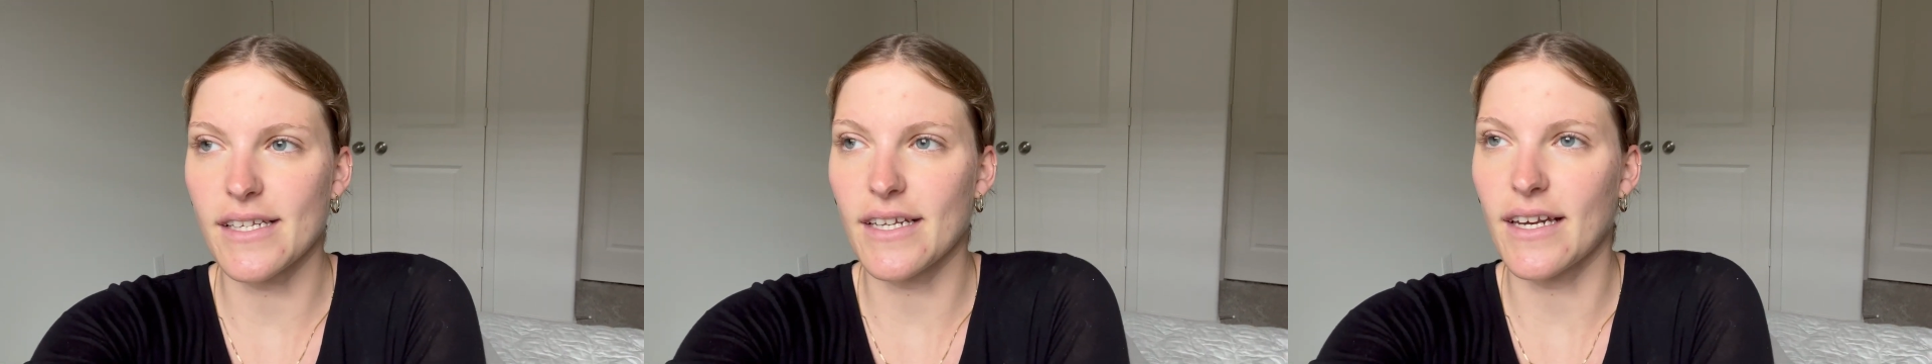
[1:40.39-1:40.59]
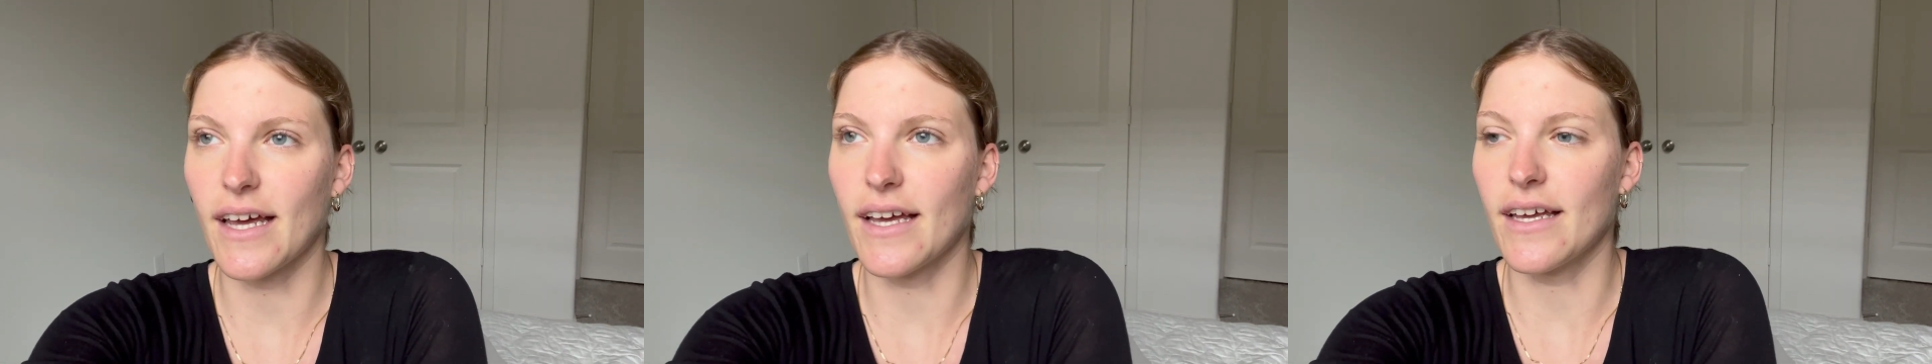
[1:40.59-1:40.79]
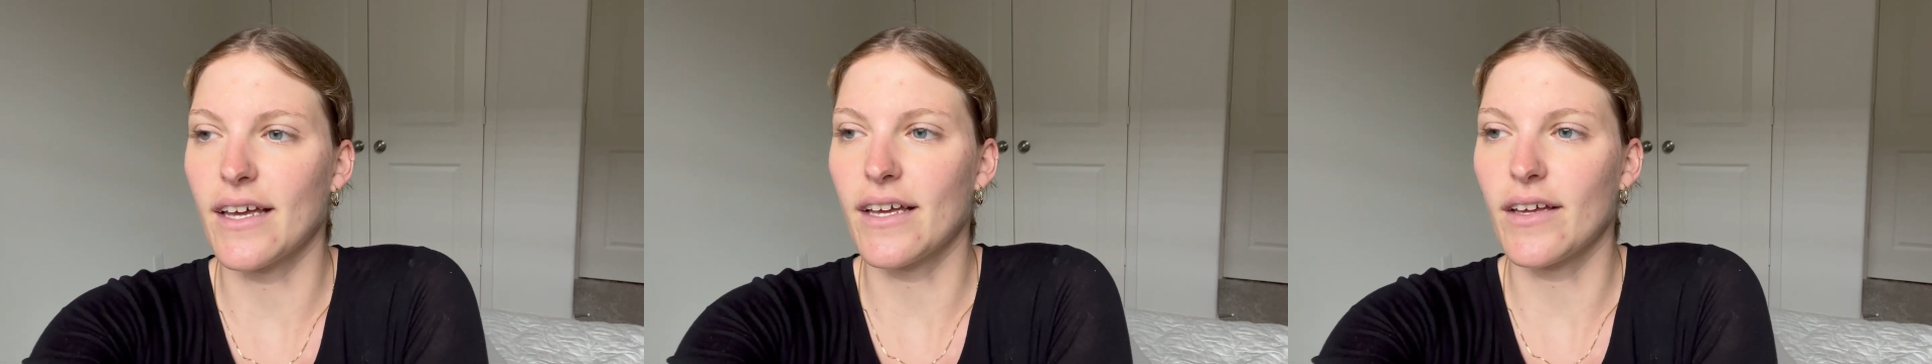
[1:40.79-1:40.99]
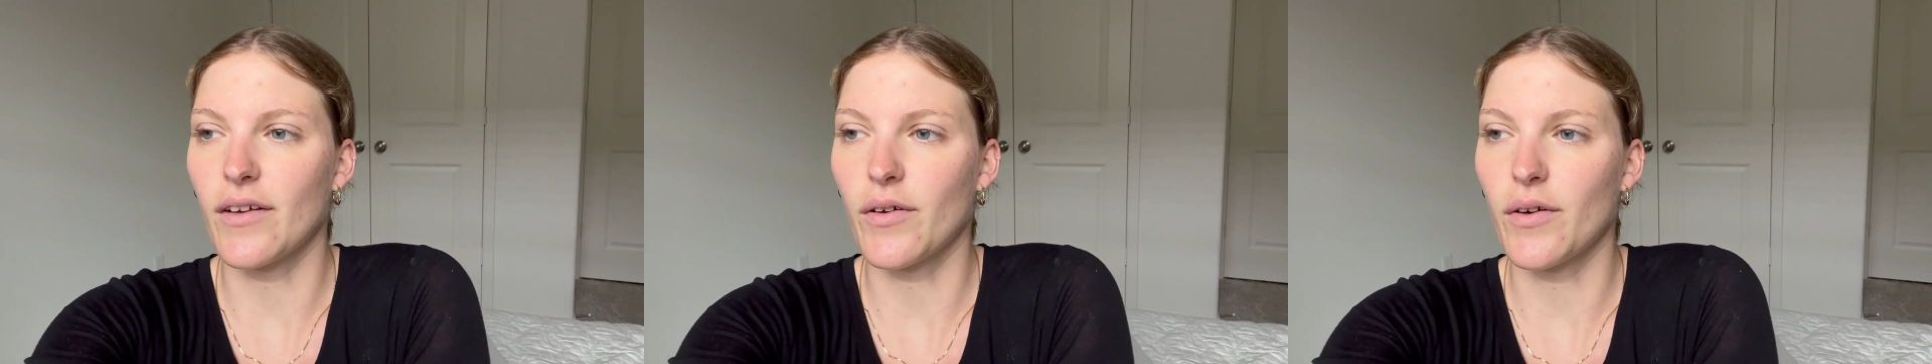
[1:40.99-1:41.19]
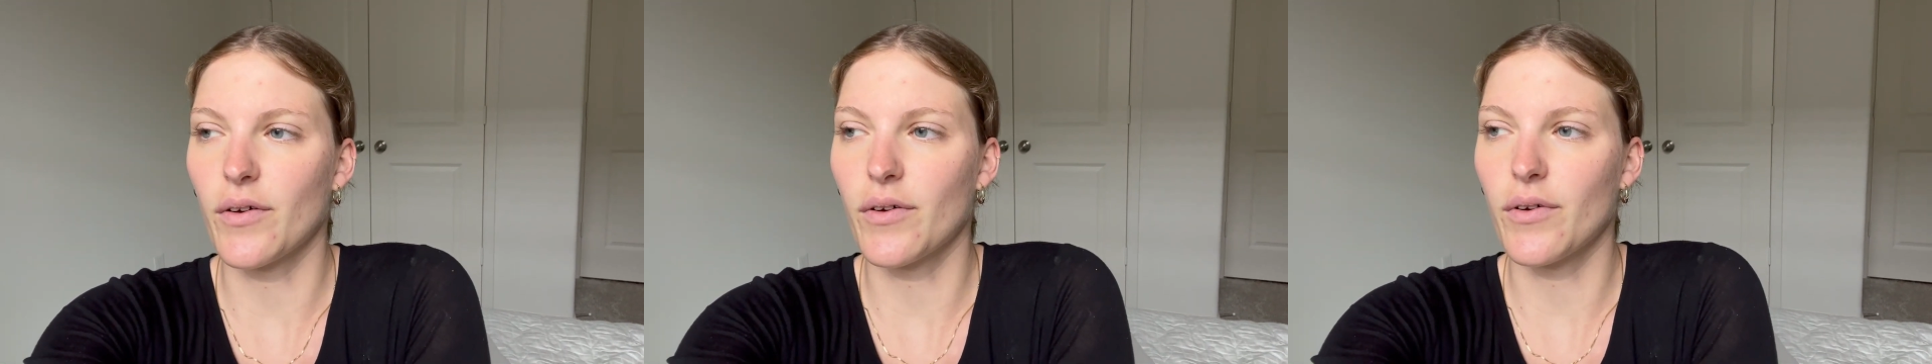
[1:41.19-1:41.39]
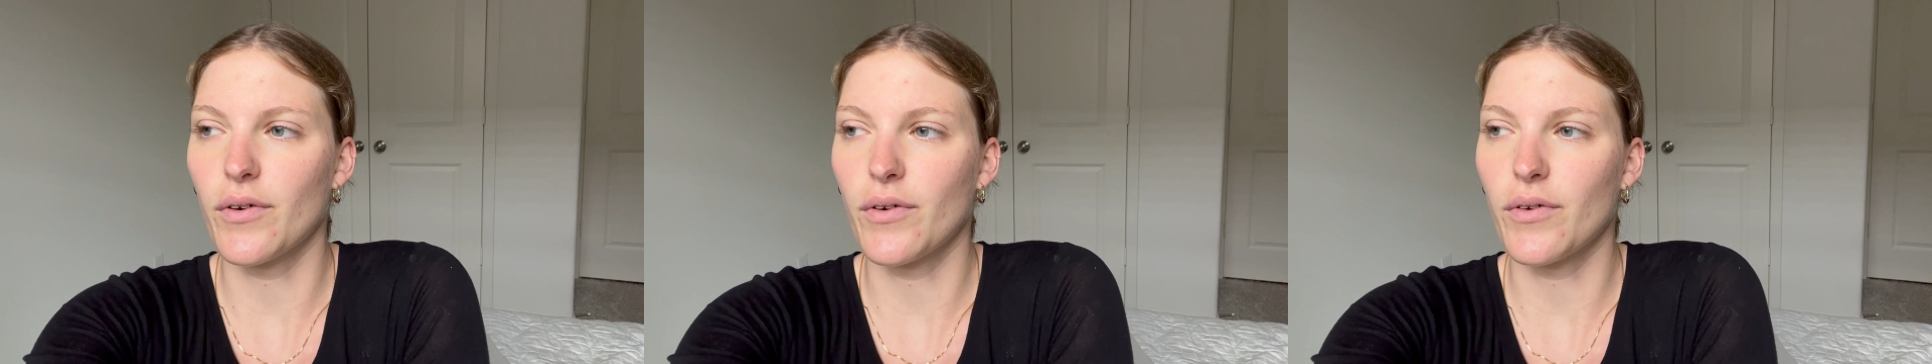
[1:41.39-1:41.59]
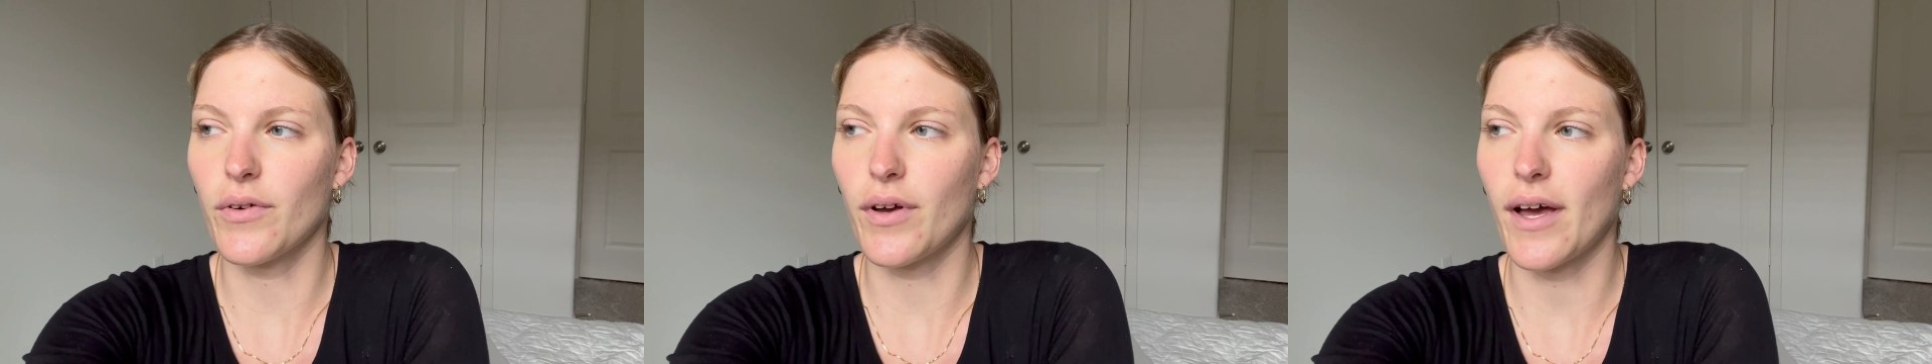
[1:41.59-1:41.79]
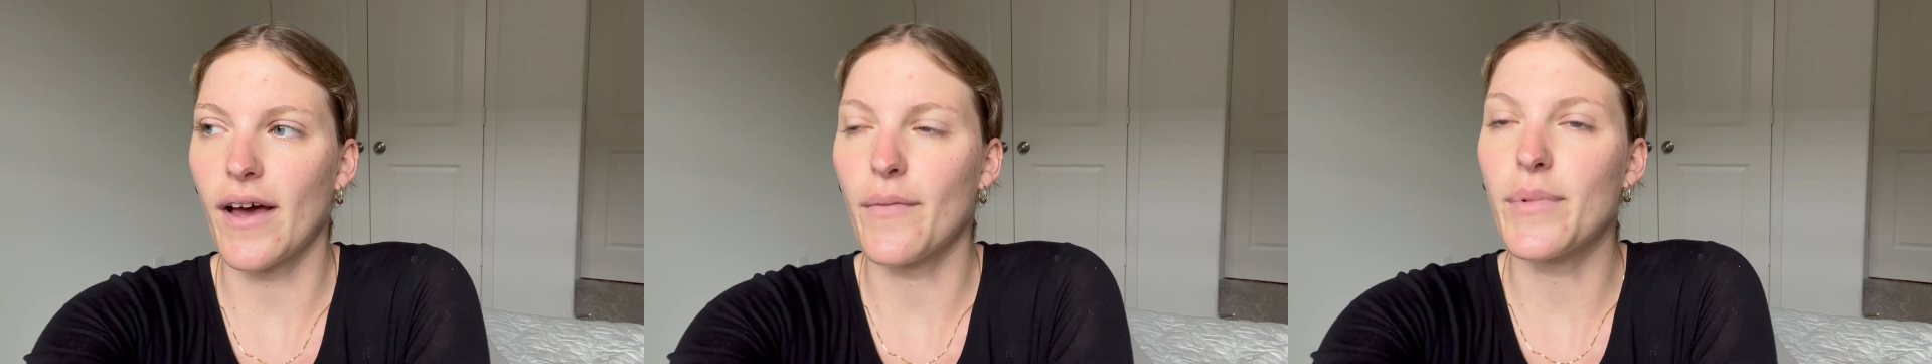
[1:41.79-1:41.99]
And I
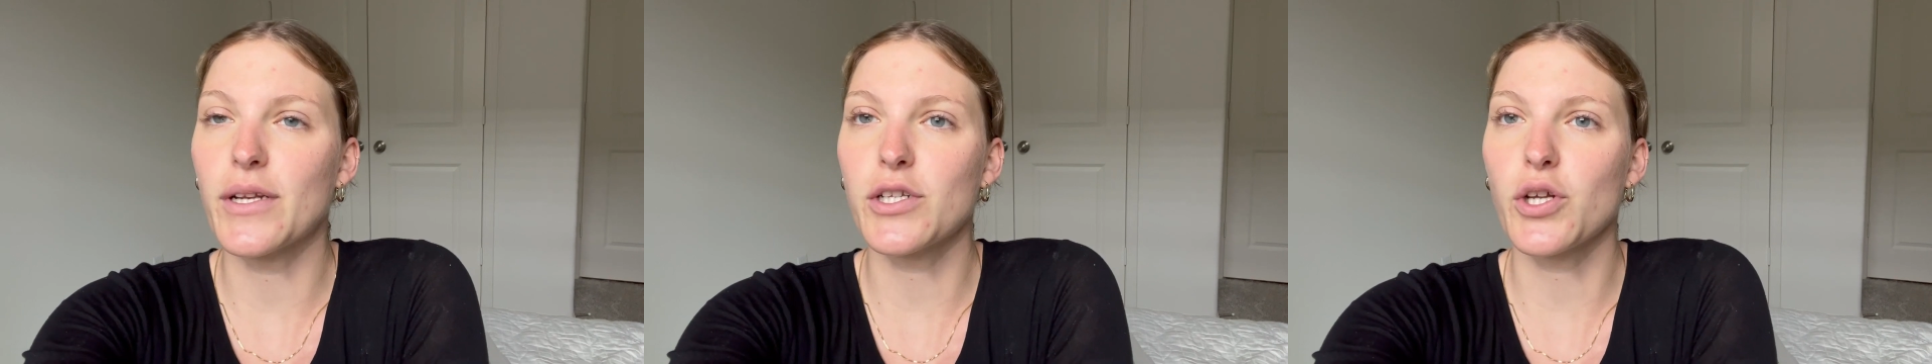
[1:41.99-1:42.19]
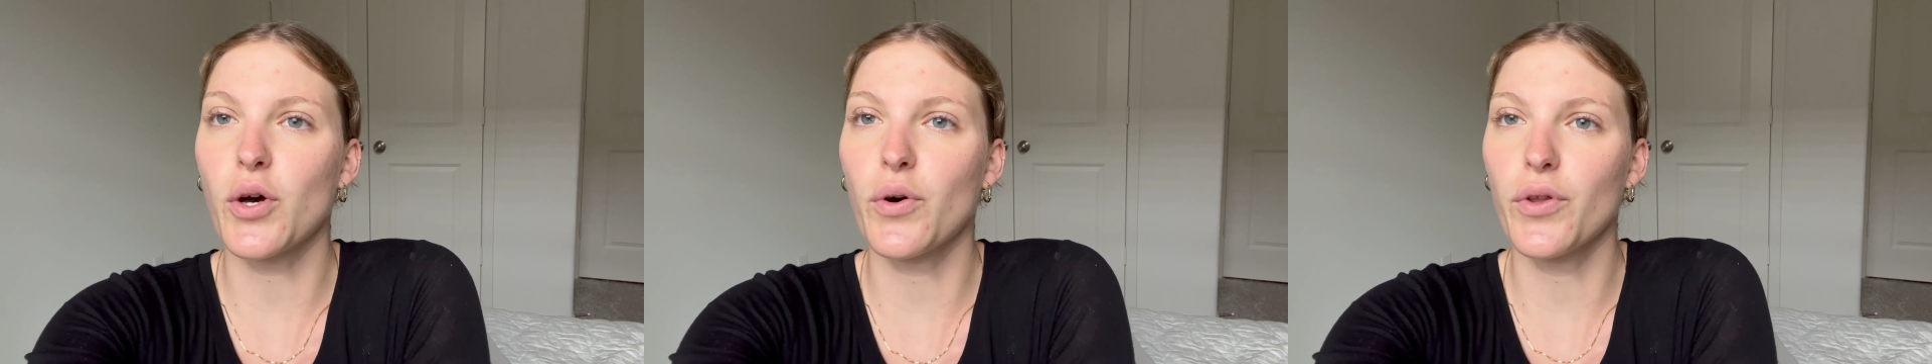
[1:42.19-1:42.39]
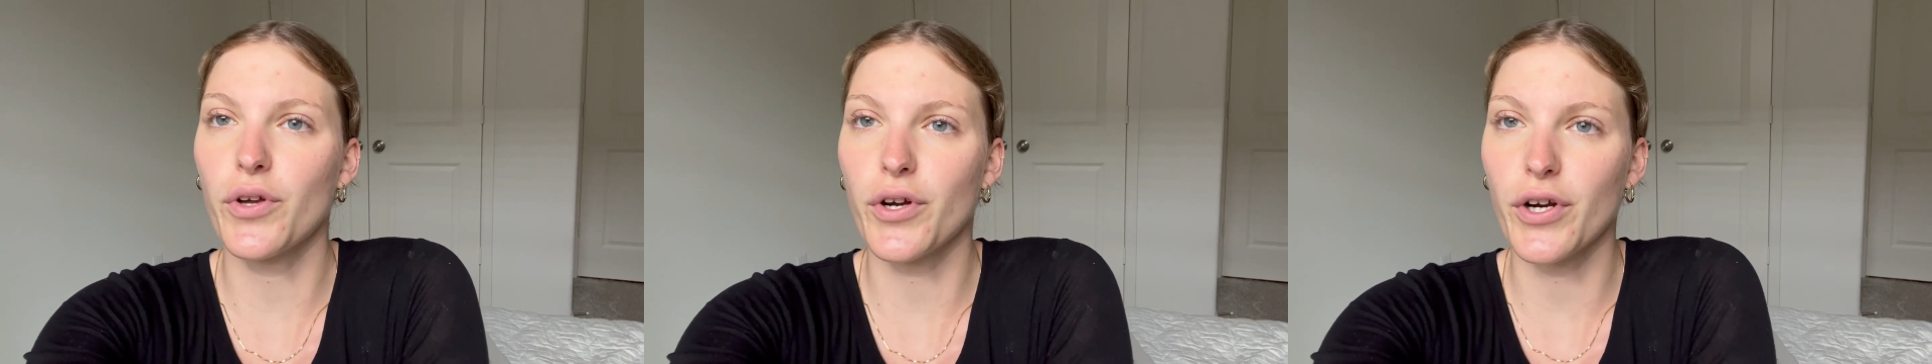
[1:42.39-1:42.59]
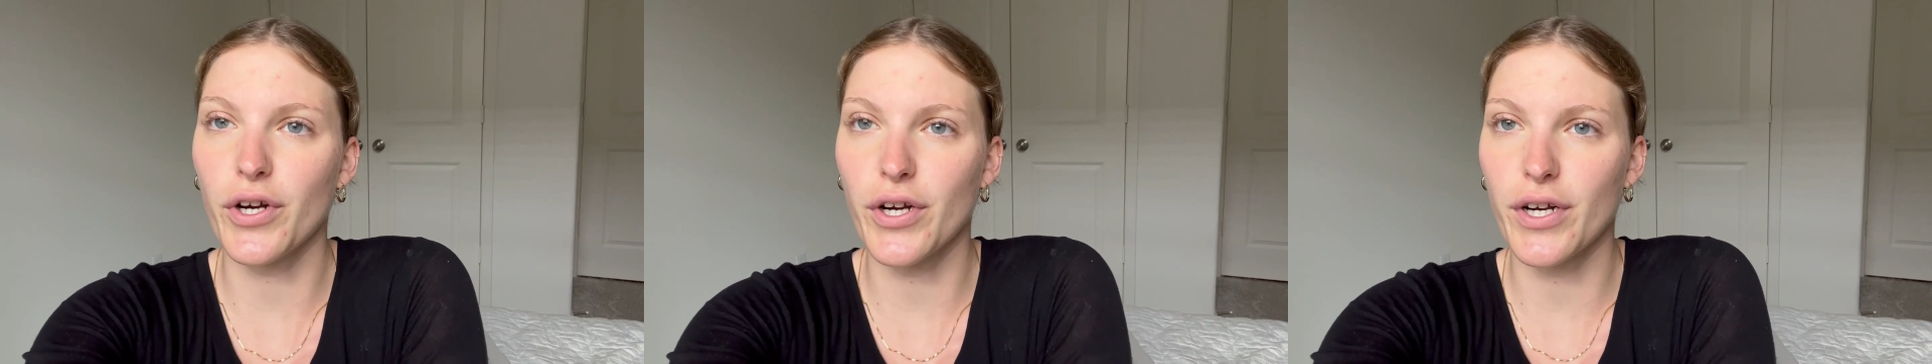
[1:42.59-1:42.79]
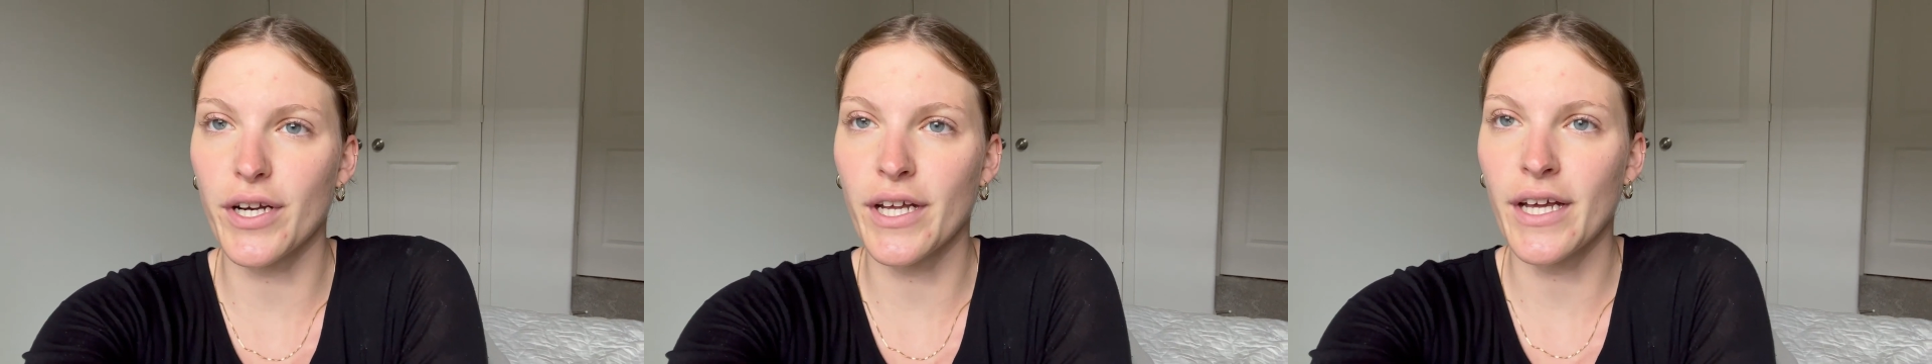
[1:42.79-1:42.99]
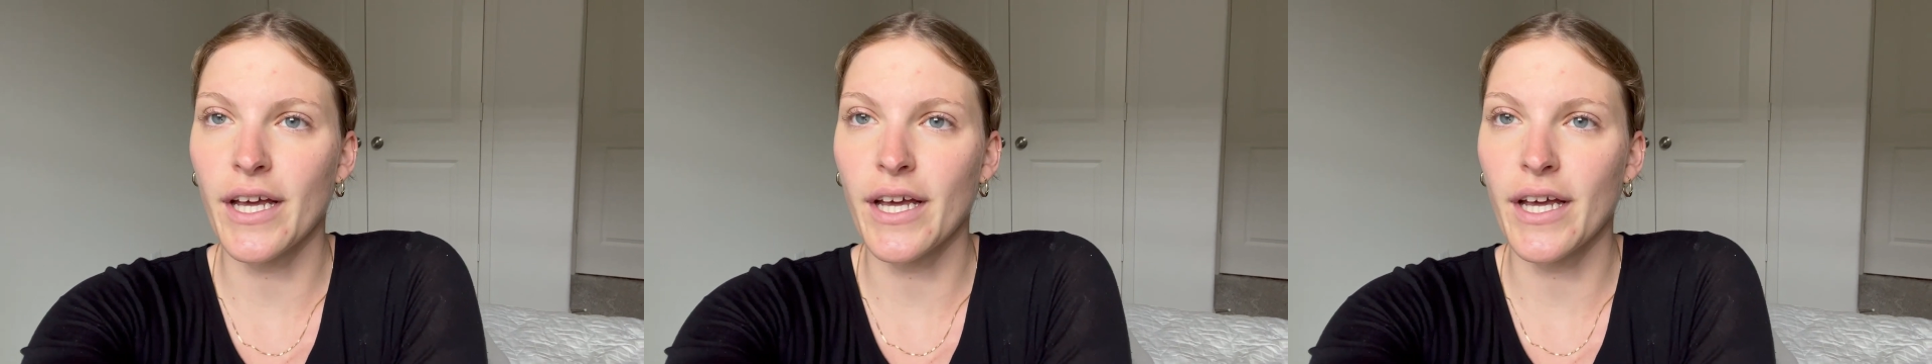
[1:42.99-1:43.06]
have been told or heard,